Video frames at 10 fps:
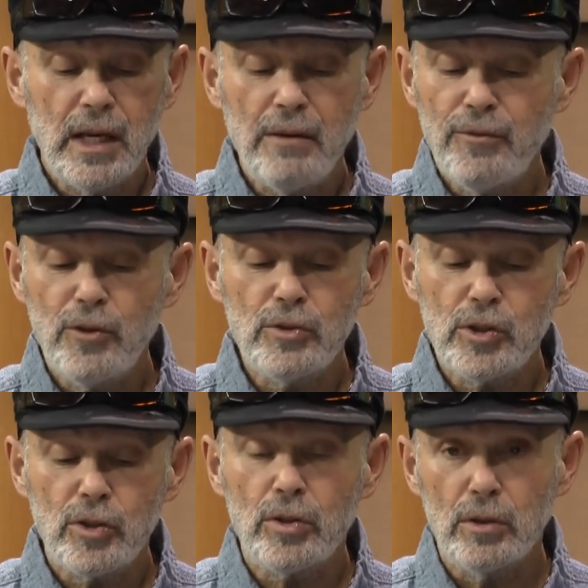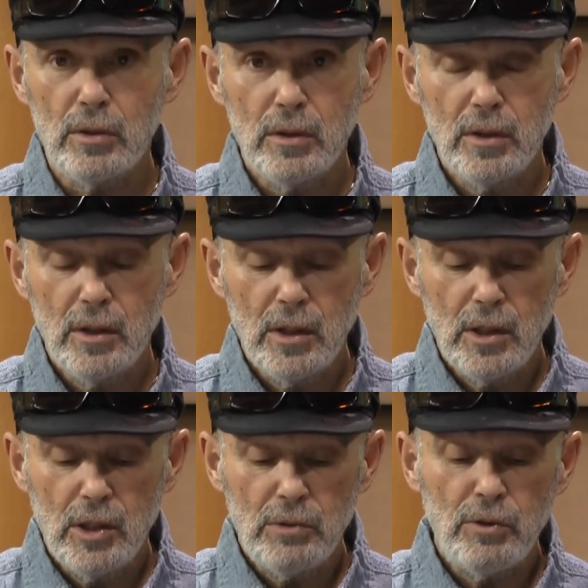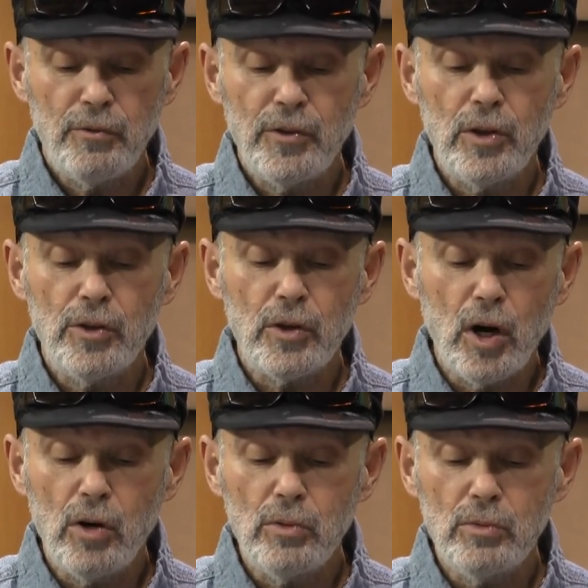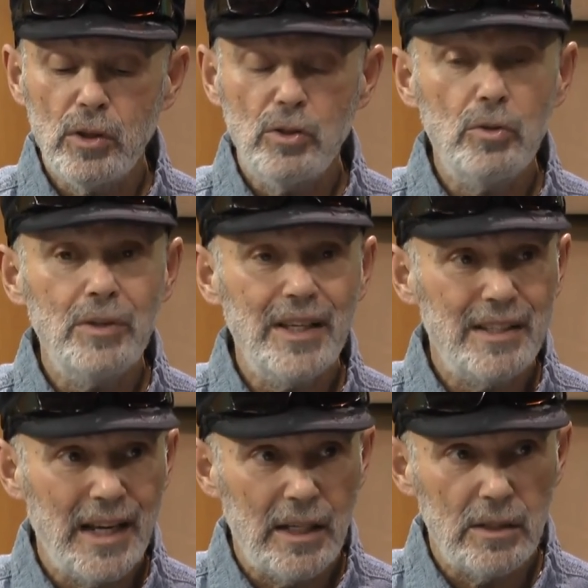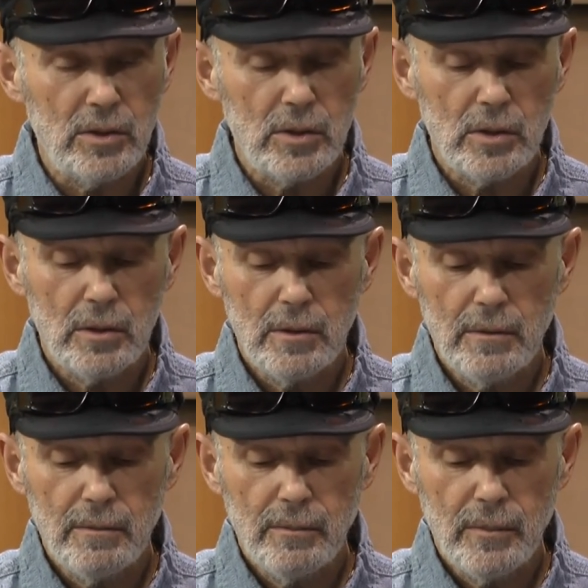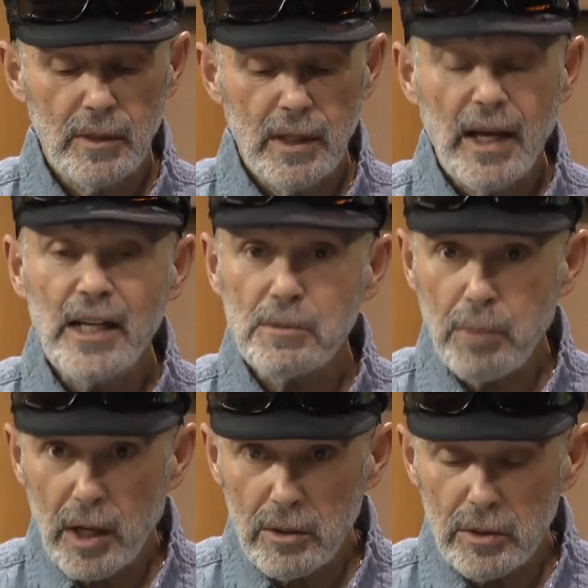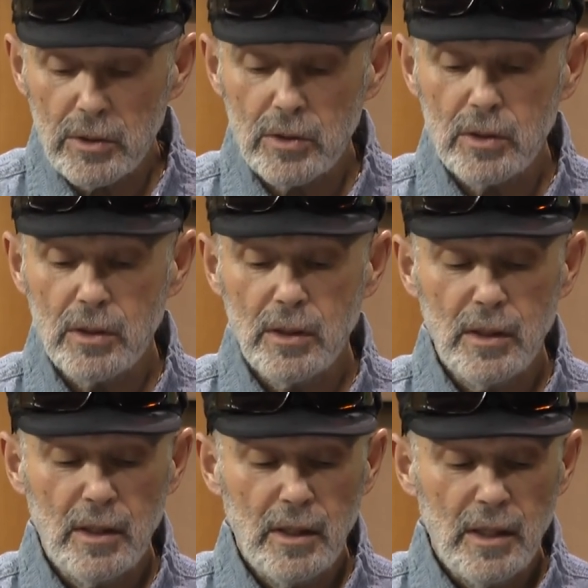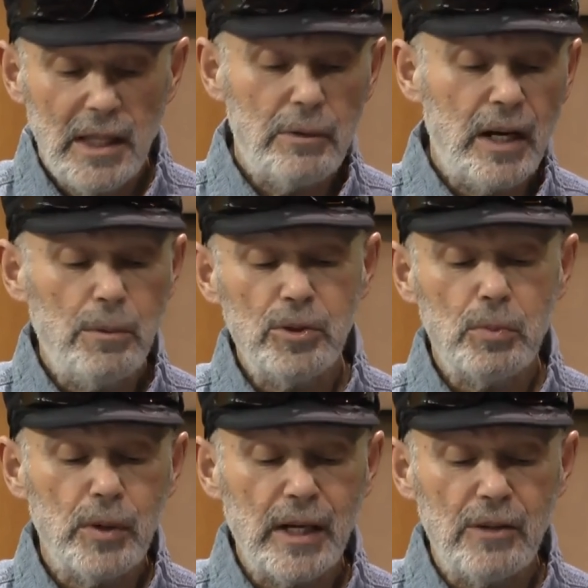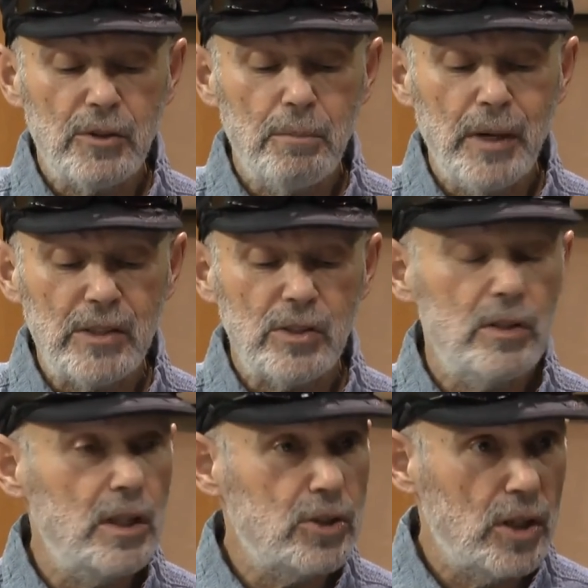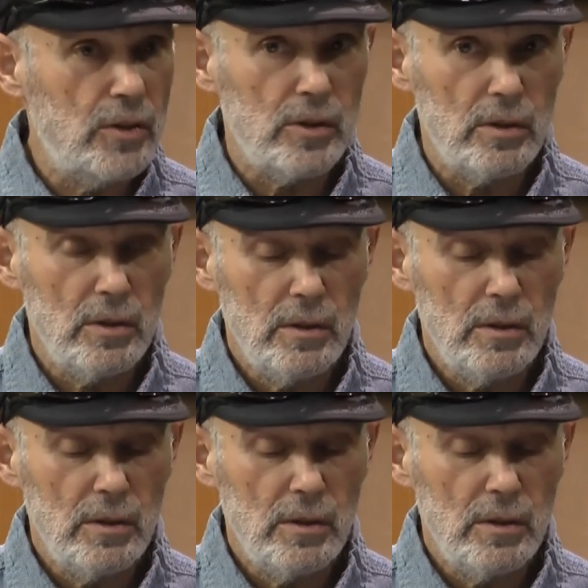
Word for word: came full circle to fulfill their own unique talents. As partners, they were able to bring out the best in each other